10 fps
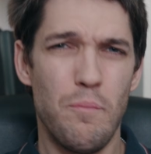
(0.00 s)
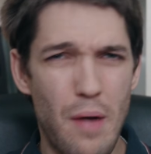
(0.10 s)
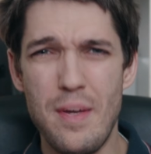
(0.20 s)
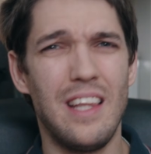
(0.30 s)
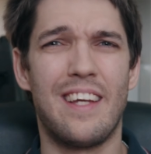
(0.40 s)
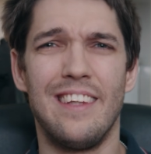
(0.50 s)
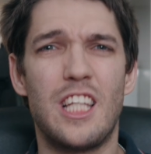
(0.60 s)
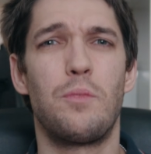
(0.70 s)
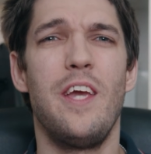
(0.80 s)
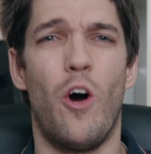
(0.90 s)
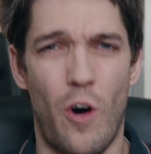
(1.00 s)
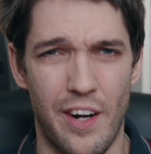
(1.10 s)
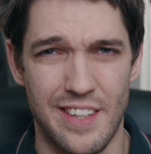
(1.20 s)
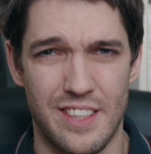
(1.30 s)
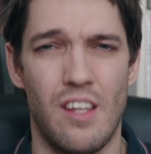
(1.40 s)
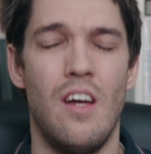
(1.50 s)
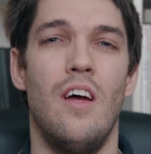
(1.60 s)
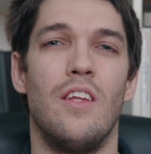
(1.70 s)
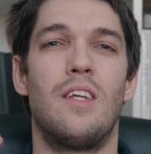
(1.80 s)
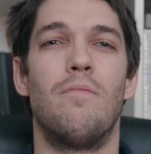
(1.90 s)
I mean, let's be honest.
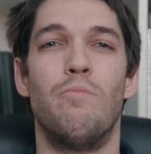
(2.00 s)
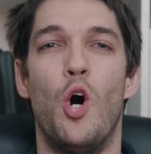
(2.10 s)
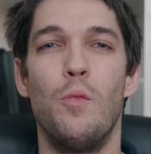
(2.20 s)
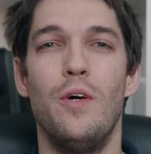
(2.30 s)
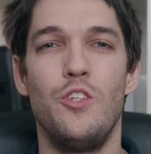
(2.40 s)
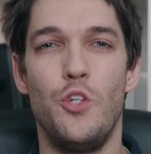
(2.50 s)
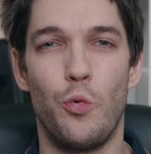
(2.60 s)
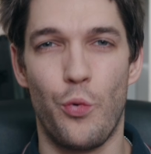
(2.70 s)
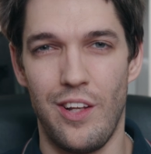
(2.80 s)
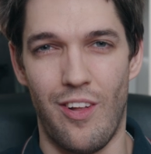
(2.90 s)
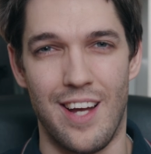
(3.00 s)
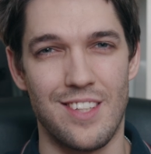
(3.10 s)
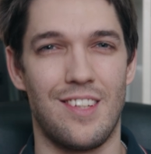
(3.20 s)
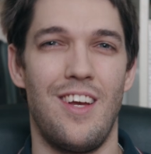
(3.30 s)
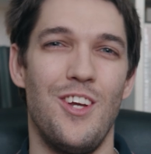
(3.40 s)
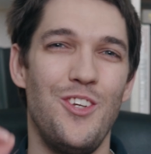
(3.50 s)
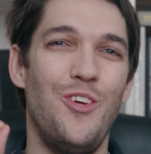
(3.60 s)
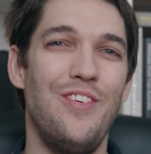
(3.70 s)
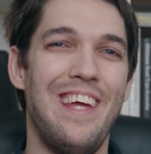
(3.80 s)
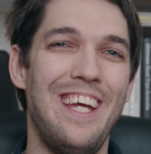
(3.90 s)
The moment you realize
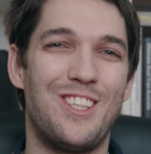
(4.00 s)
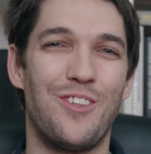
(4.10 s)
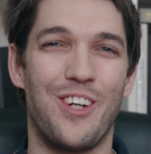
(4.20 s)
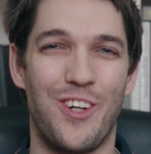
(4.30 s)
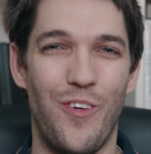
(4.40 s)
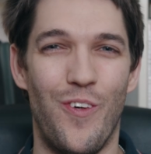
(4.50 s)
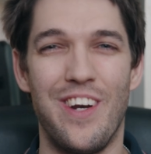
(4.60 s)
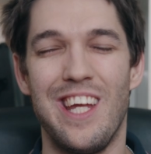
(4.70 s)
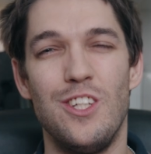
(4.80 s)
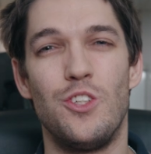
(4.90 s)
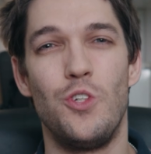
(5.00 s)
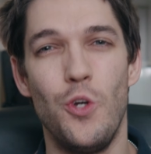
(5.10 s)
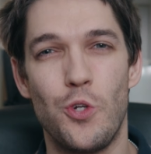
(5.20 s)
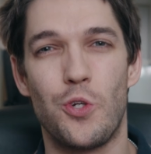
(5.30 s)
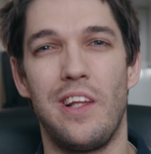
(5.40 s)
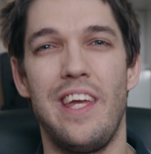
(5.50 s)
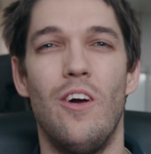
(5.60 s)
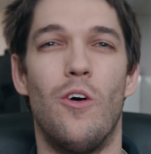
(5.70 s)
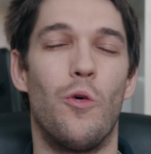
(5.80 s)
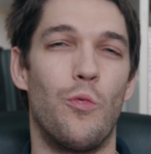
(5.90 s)
you need to record is
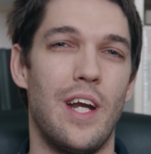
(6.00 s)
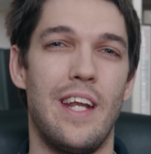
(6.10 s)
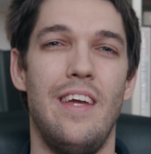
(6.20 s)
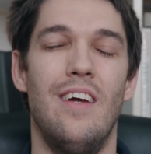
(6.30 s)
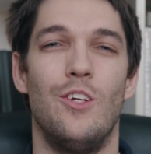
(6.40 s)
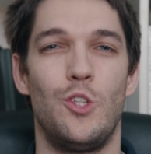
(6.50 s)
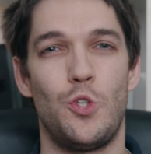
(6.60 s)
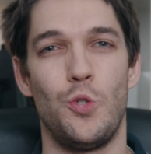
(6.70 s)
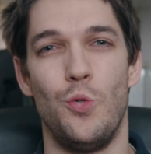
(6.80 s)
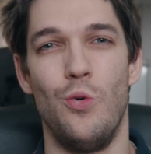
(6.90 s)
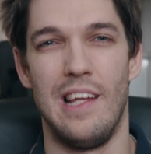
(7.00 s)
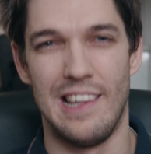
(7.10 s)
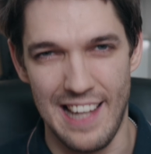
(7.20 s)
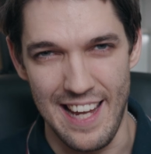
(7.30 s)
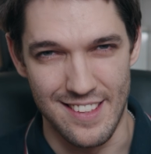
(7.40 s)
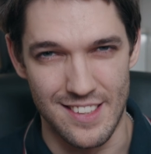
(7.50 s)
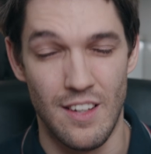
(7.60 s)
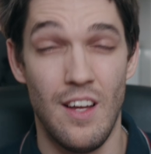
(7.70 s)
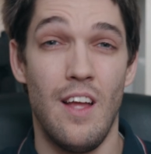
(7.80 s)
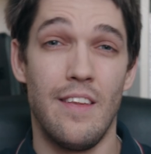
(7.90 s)
usually already too late.
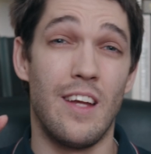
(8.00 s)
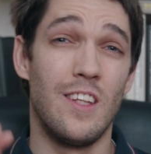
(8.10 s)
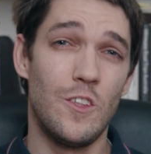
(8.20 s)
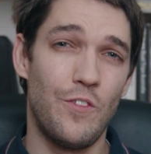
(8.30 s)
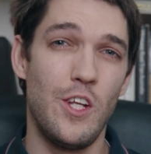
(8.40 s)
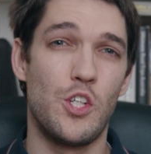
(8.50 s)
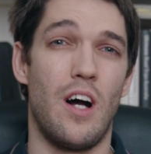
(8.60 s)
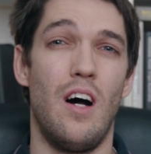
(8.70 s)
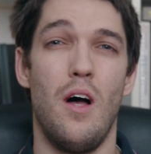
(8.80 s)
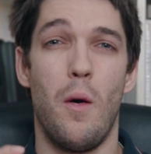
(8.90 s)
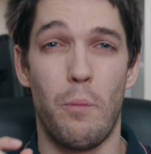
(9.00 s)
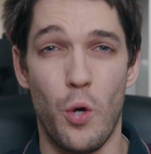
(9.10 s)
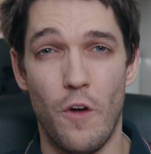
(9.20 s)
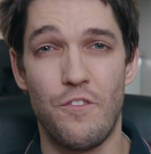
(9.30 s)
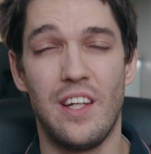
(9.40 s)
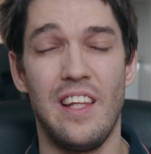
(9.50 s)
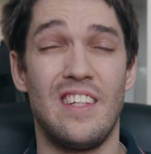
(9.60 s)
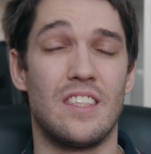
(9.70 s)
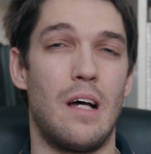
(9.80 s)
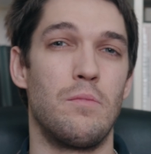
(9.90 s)
Now, this feature perfectly
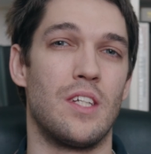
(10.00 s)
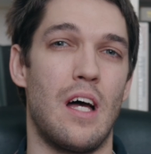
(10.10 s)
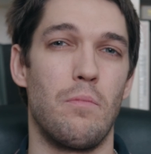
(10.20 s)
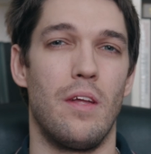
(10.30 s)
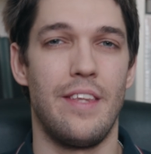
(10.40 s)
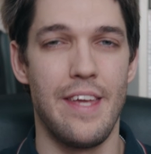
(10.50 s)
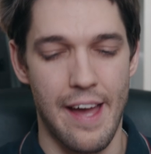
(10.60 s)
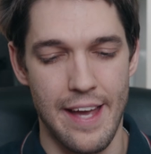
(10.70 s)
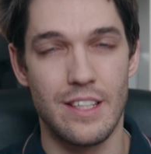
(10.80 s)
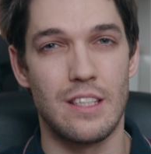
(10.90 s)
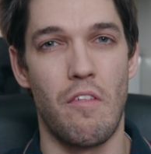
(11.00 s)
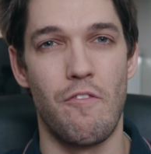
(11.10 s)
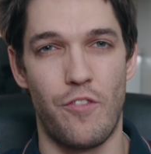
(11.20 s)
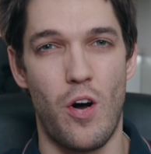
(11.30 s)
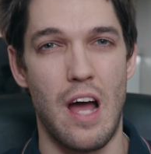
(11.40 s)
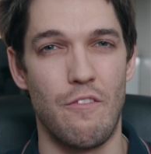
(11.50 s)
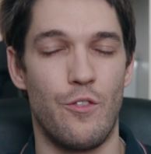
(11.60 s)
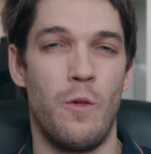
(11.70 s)
sums up the A7 V.